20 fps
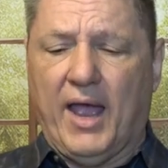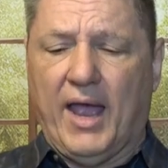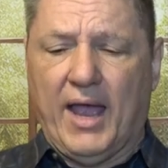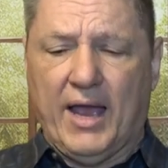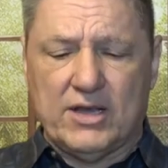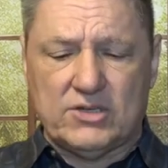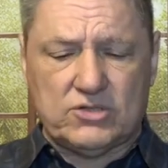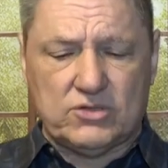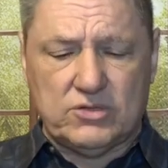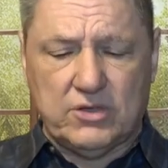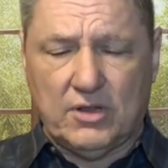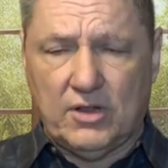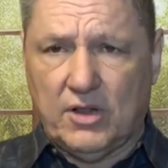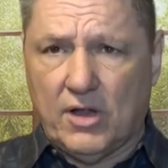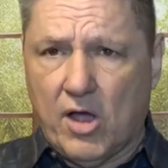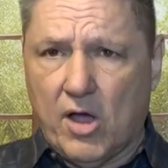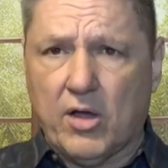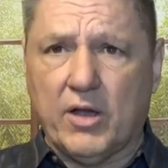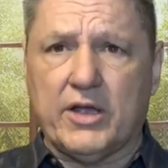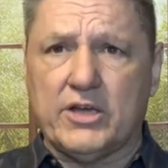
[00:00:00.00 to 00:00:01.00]
As
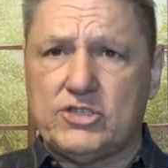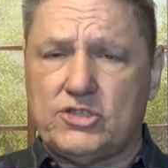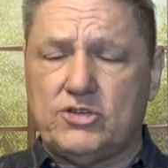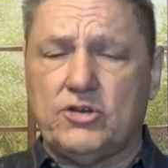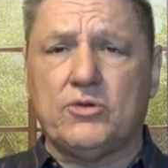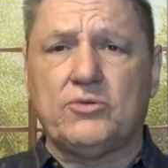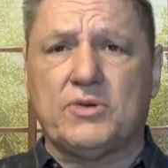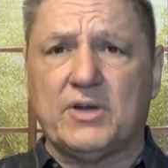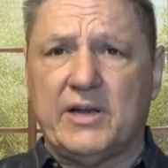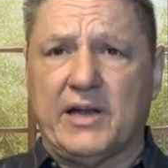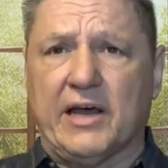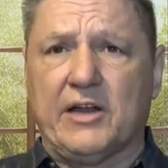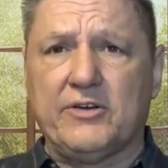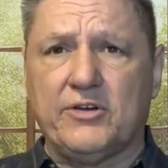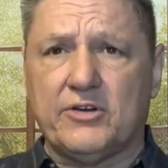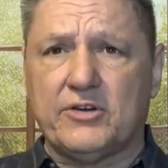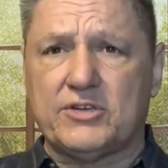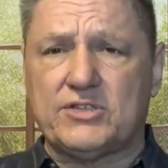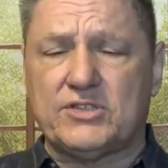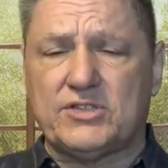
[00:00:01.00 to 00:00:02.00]
long as you can
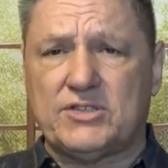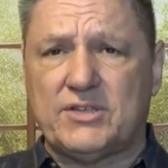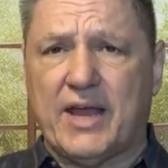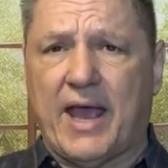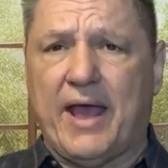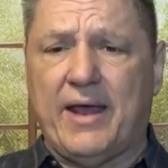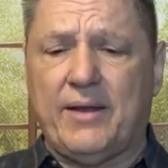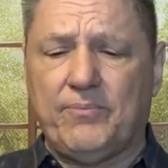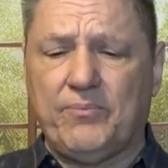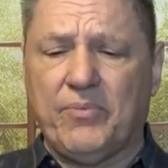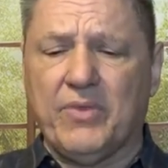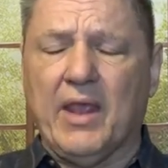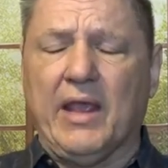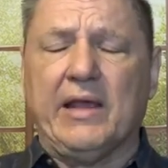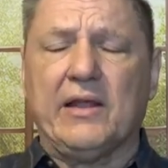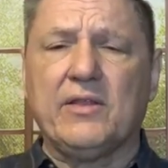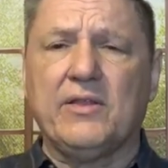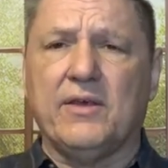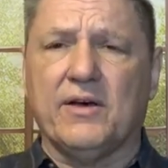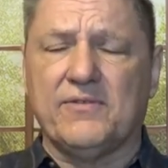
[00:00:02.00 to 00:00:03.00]
understand
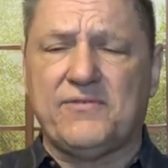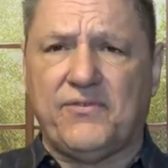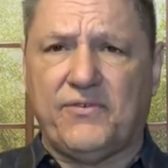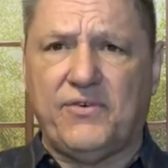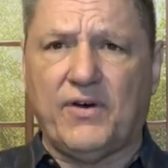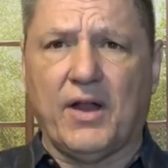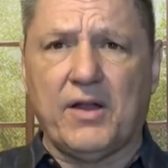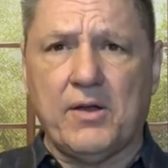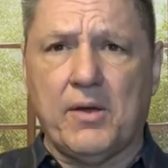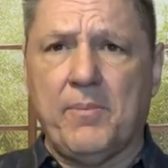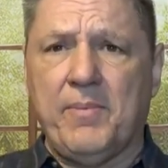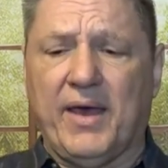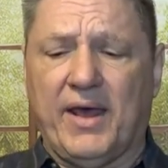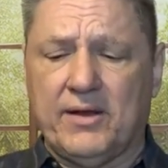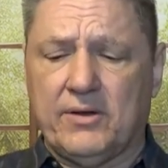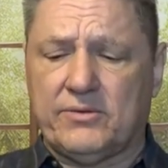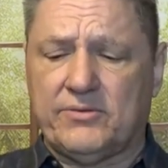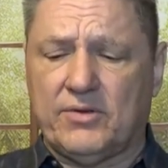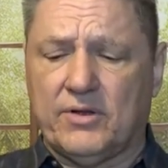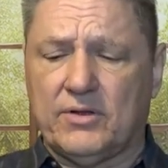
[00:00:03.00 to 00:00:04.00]
the
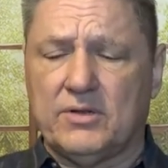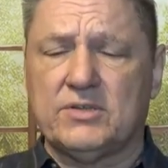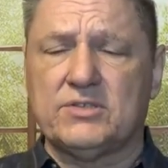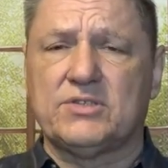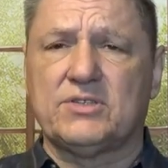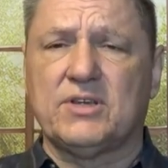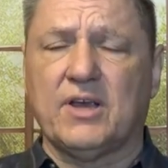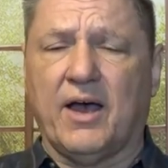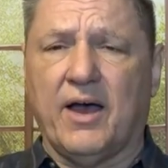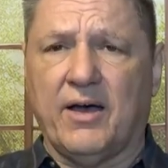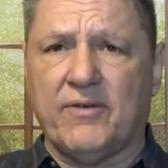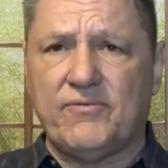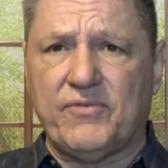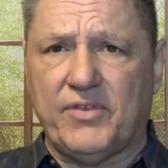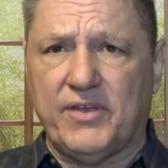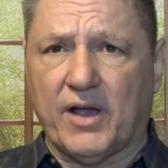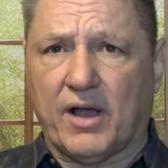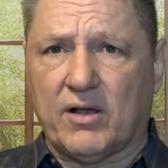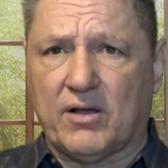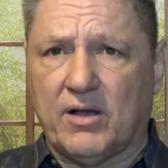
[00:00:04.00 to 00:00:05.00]
fundamentals of
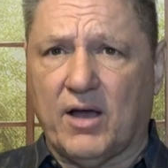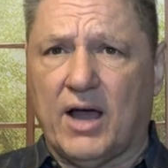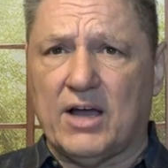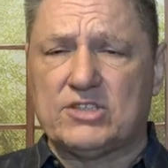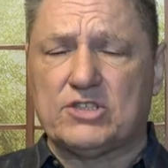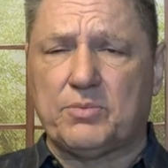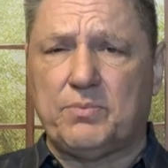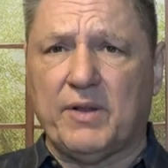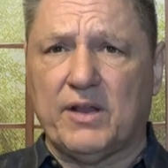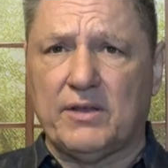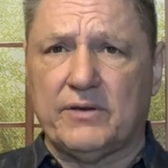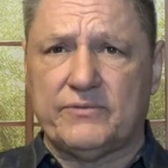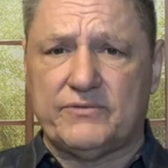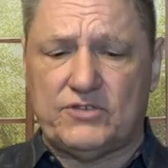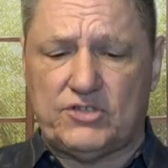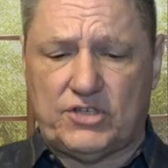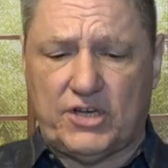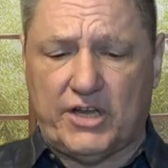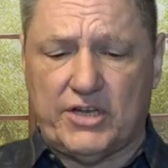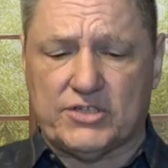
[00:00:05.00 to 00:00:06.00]
the gospel
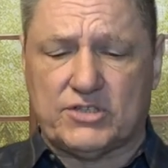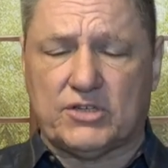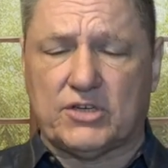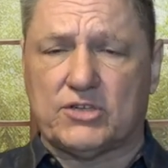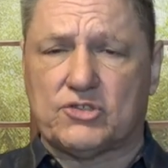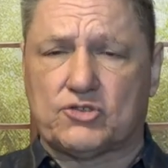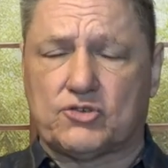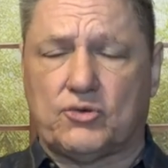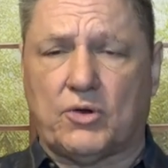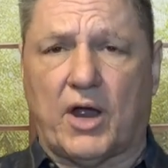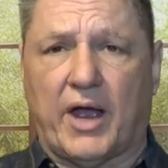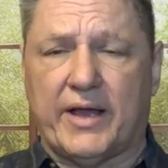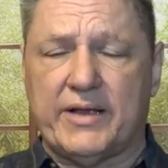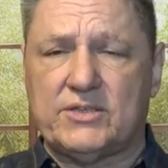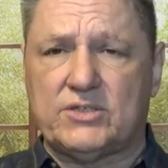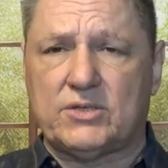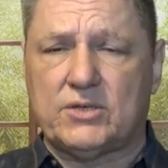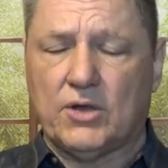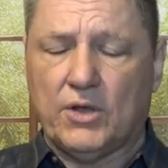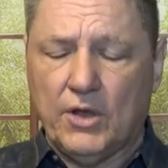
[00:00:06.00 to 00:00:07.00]
of Jesus
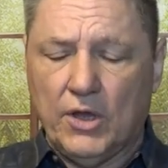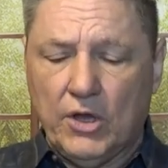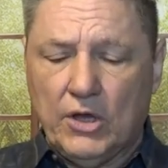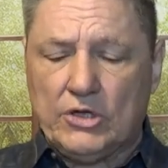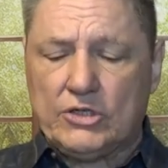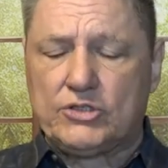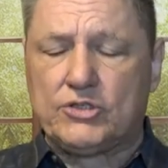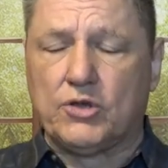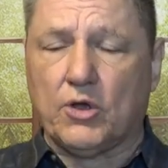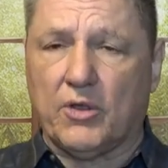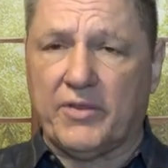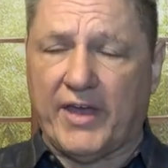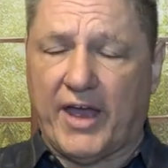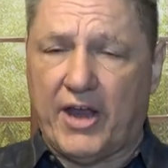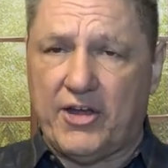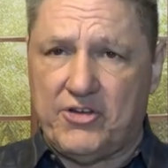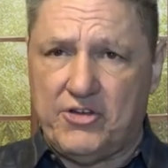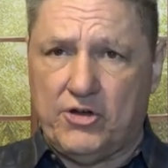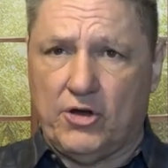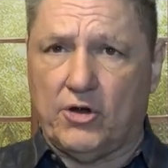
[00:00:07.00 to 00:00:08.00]
Christ, so
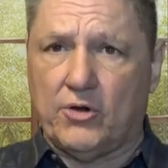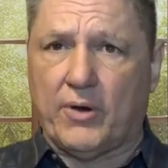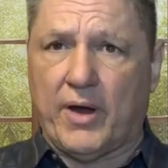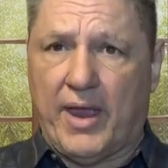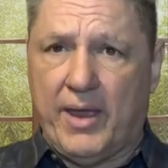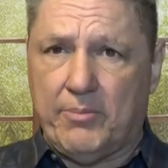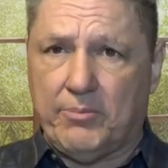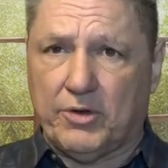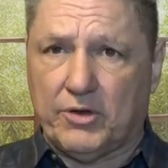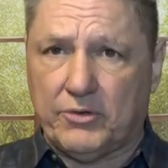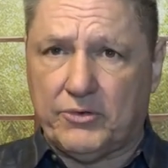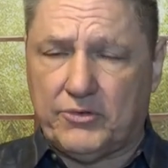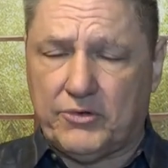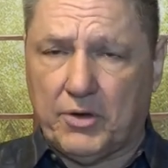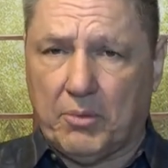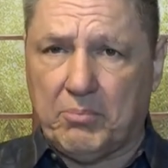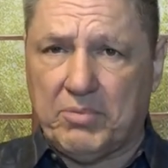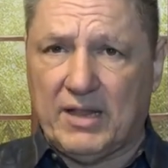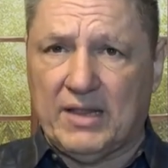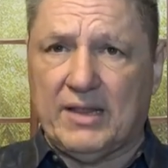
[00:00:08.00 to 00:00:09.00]
that you're able
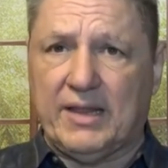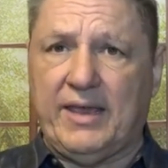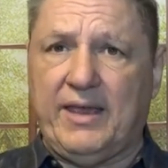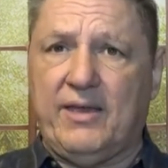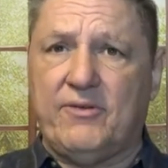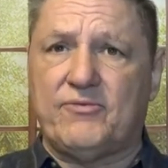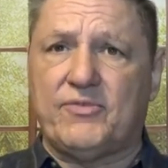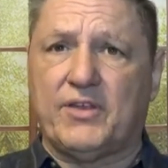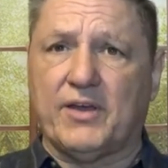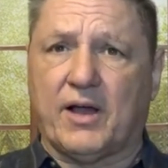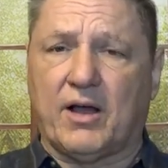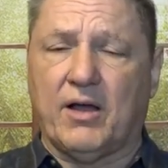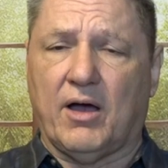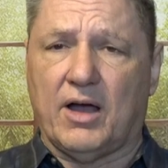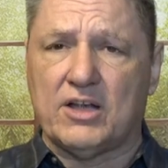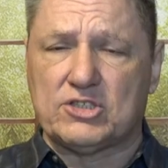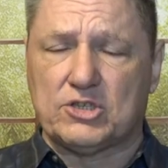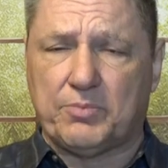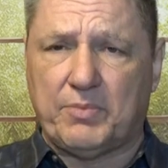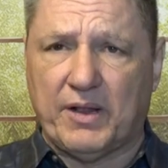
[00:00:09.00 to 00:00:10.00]
to believe the
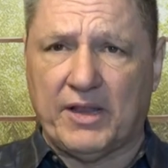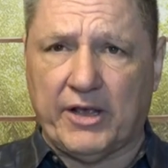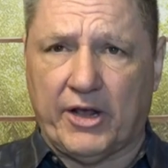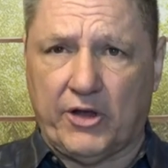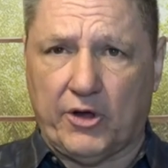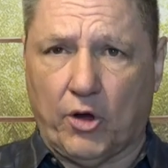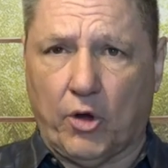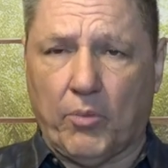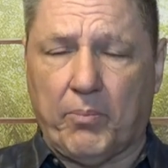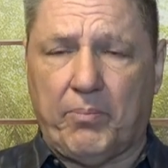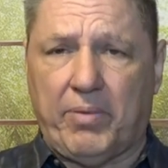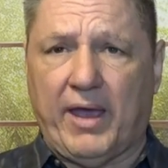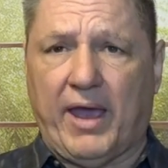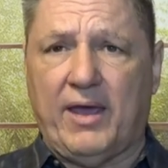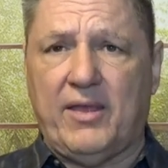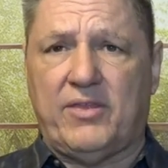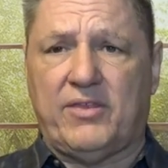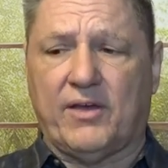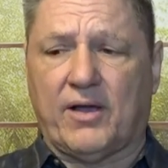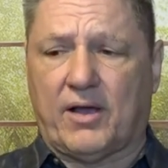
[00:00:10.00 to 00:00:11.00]
gospel and
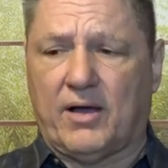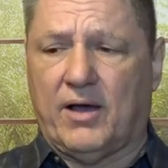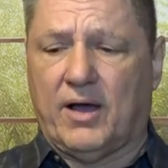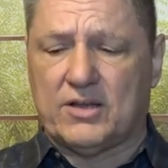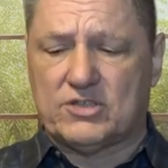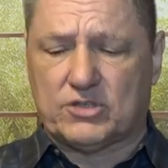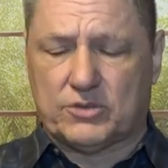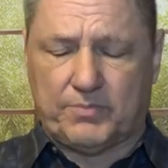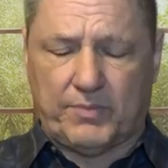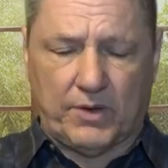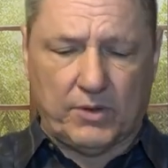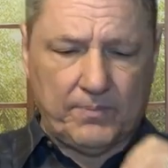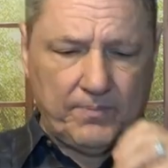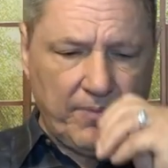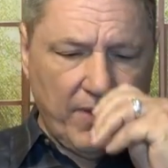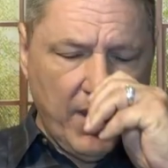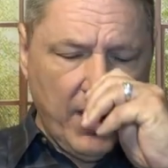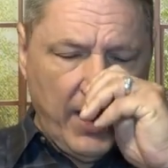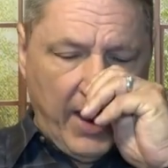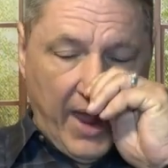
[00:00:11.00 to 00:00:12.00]
obey the gospel
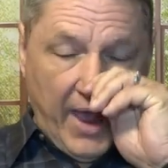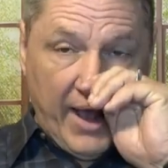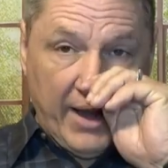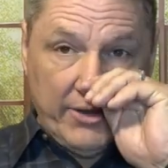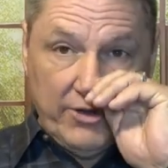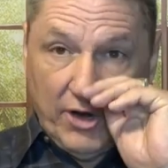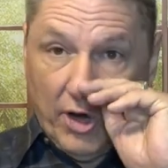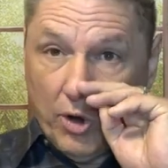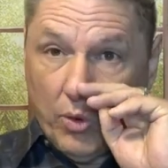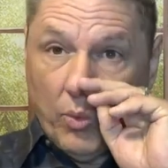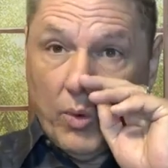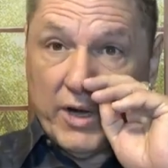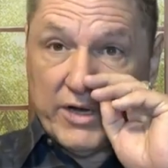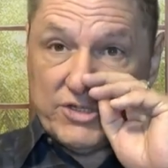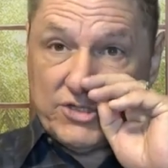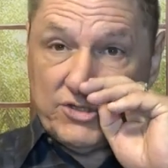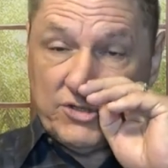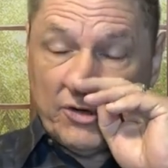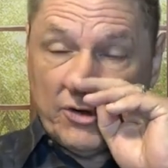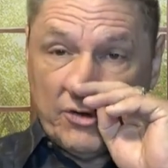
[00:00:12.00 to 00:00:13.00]
and know
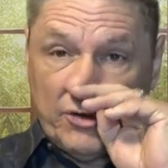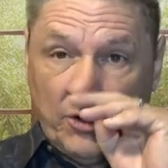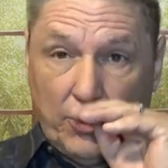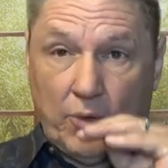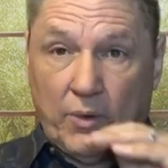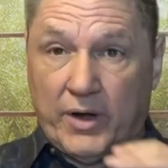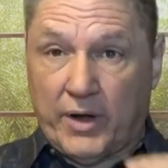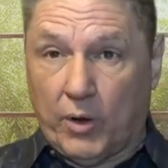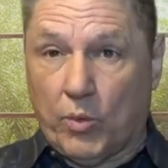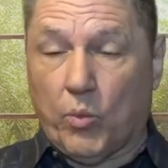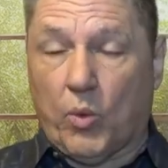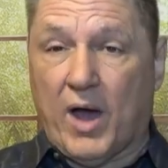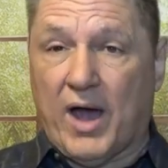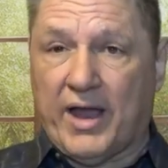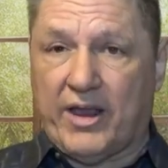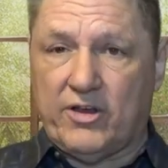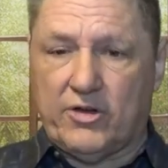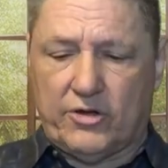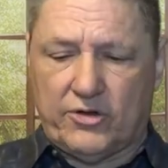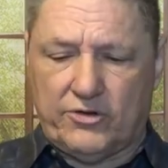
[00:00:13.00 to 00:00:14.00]
what you're doing and
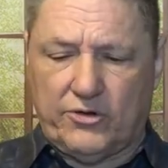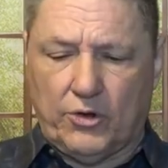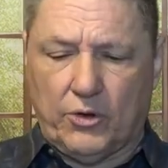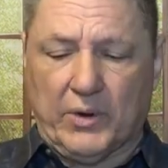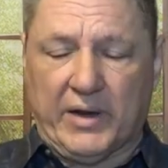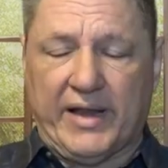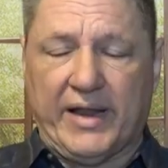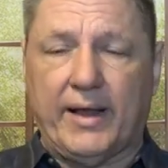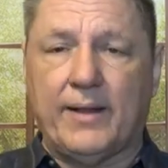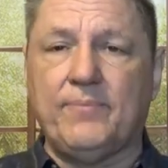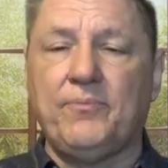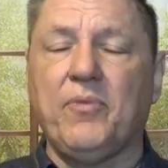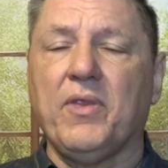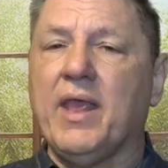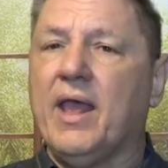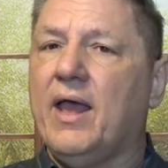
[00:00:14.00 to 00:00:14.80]
why you're doing it,